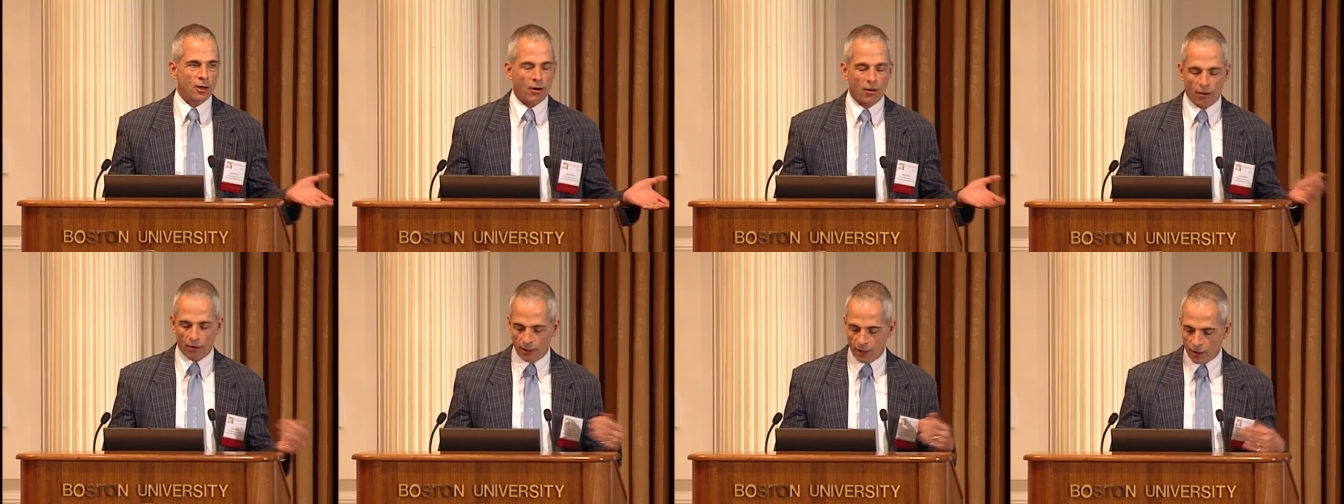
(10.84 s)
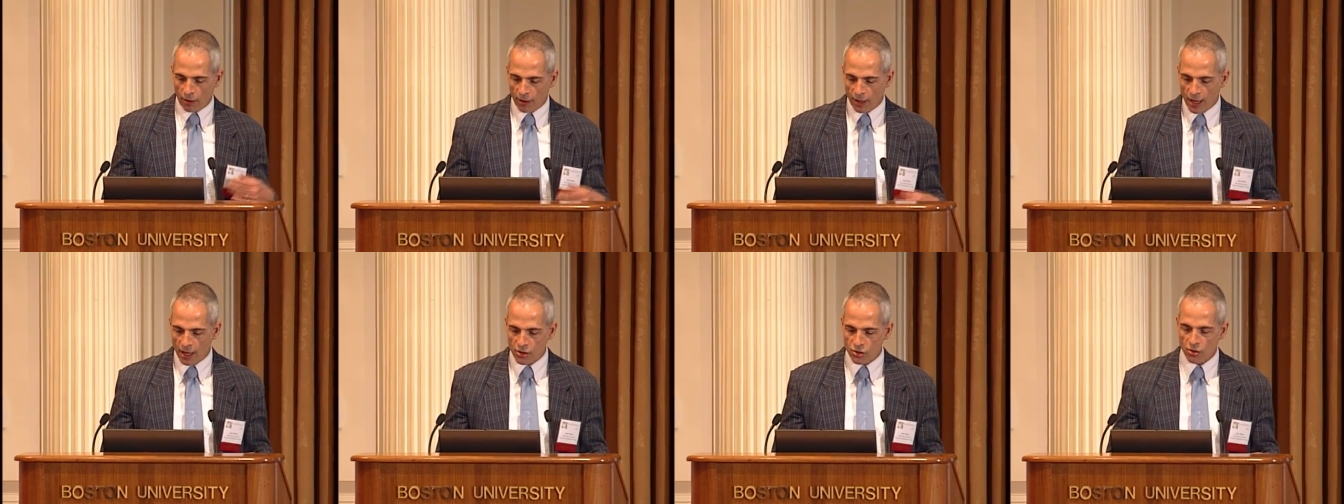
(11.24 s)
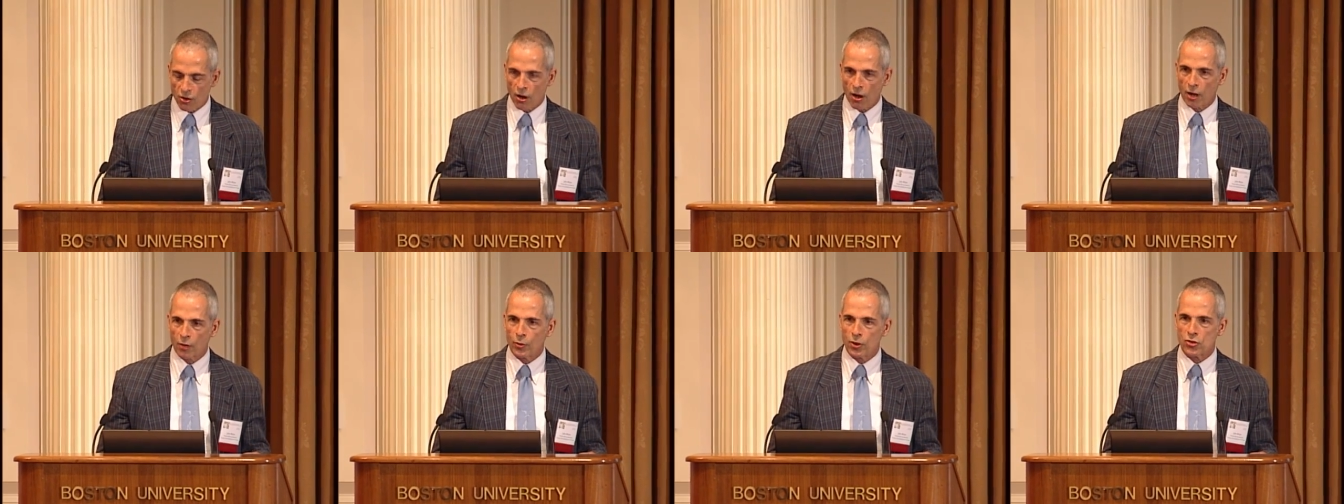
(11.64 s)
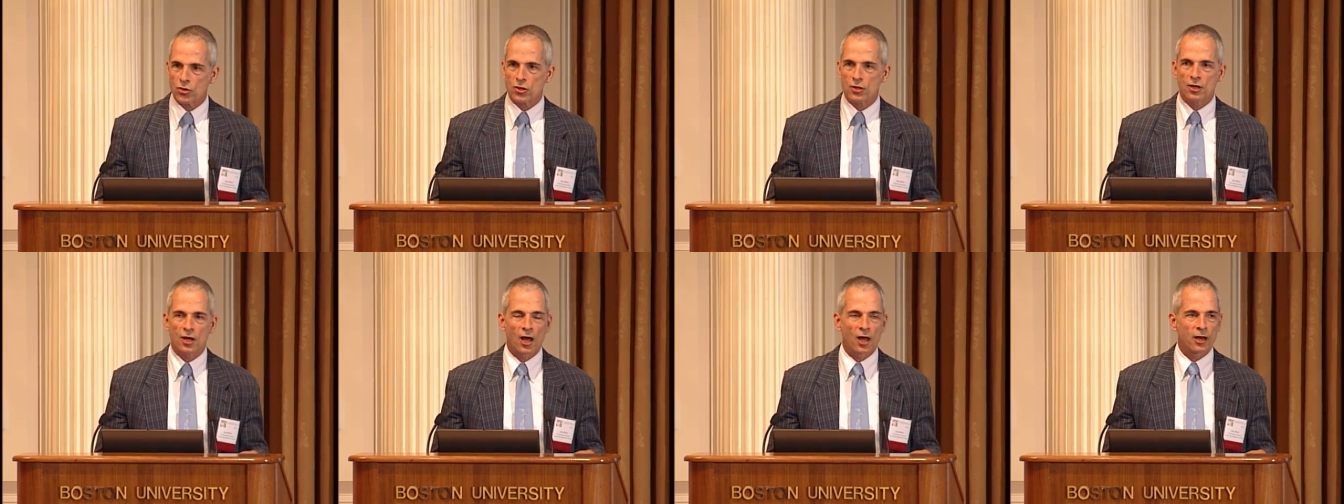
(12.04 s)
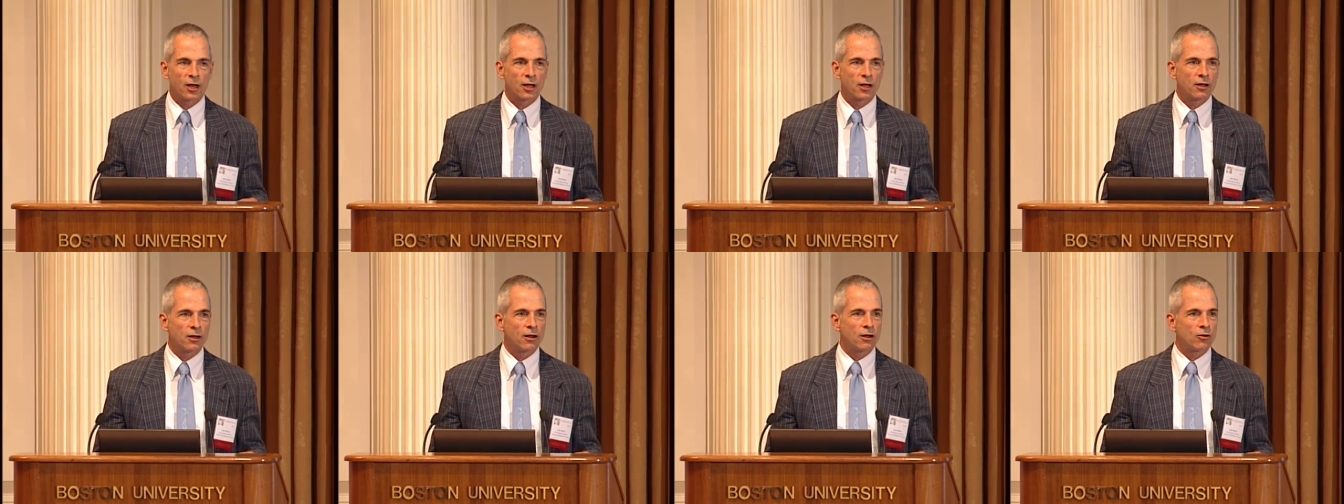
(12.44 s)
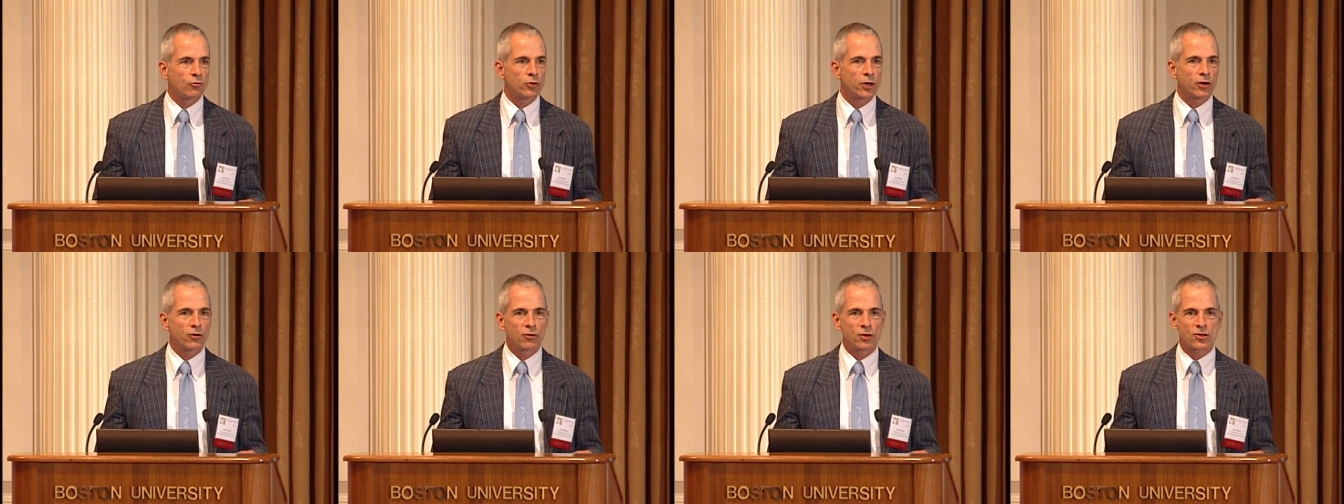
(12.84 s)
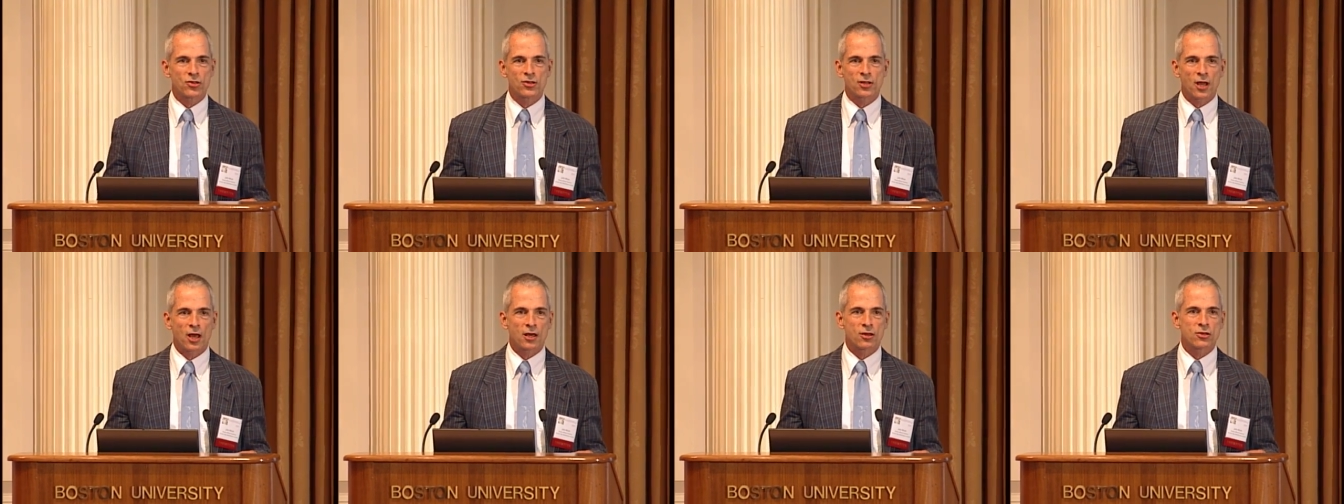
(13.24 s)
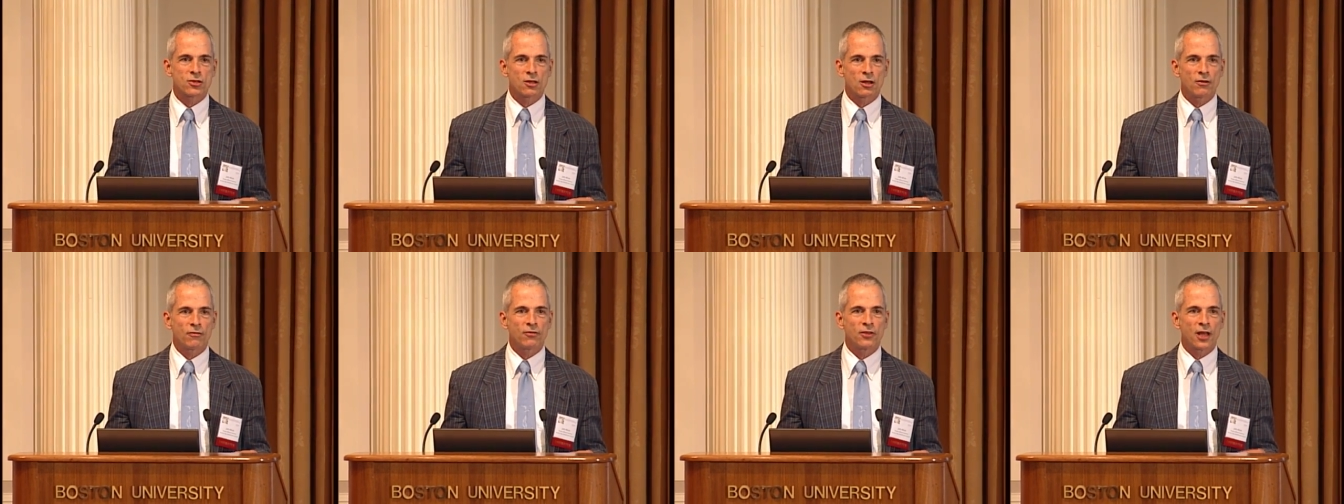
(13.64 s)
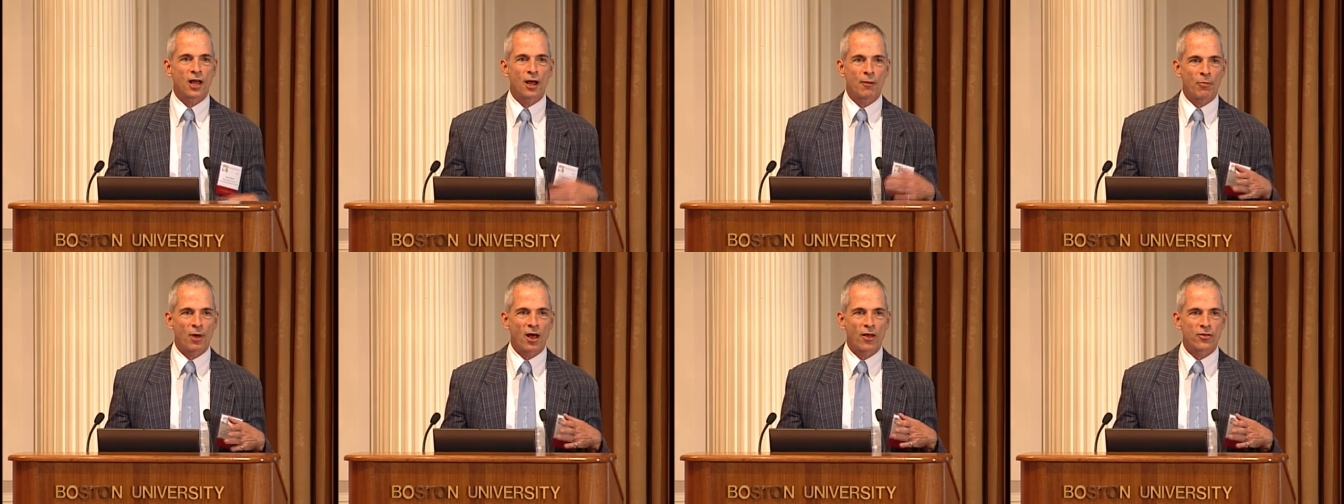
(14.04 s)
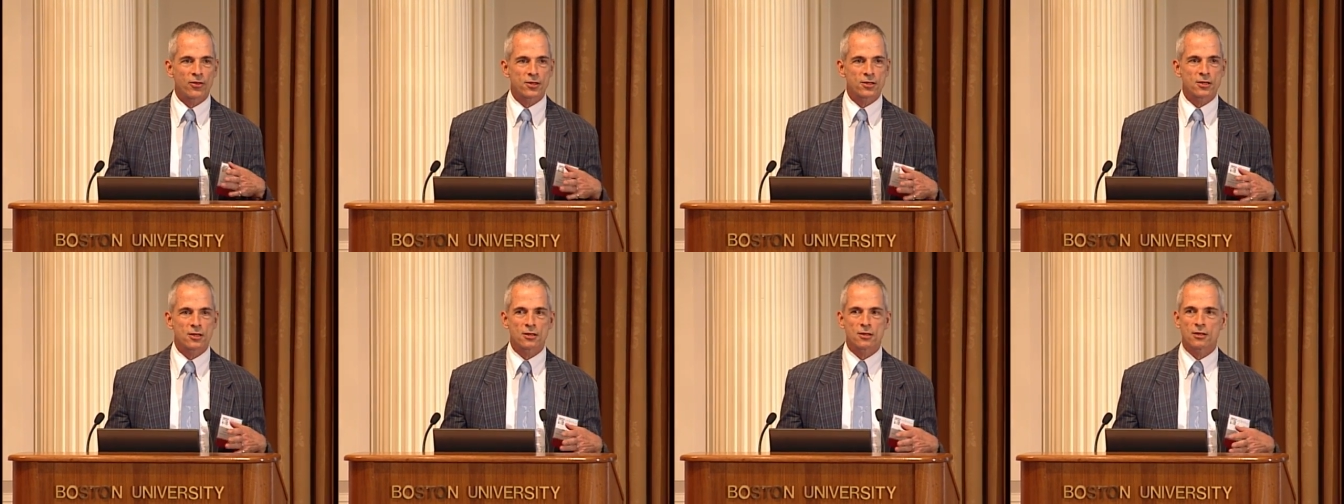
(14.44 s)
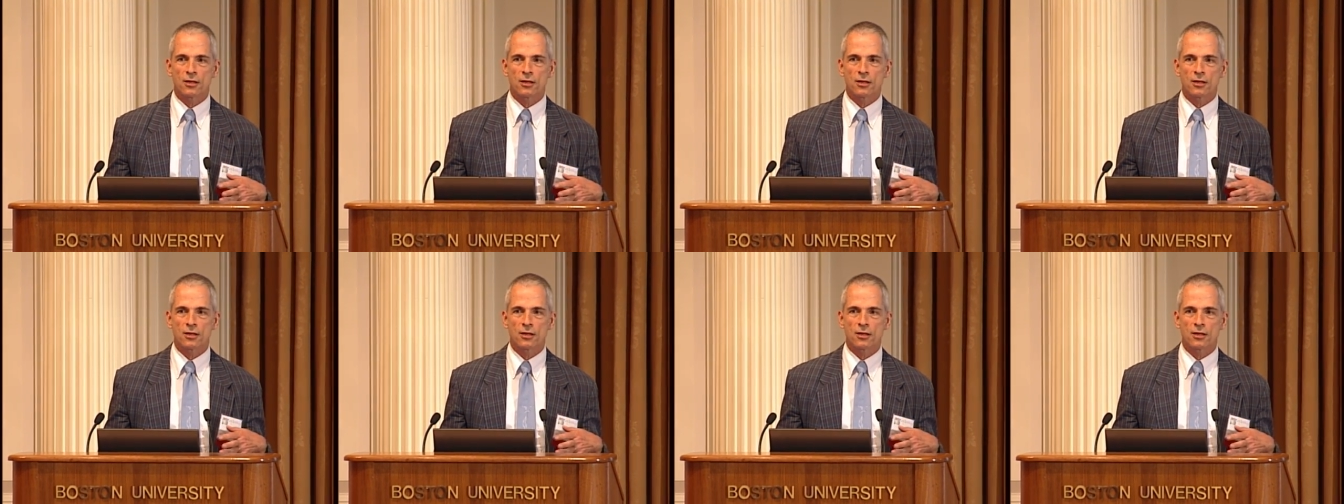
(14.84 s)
our last talk, we just got a rigorous test of the hypothesis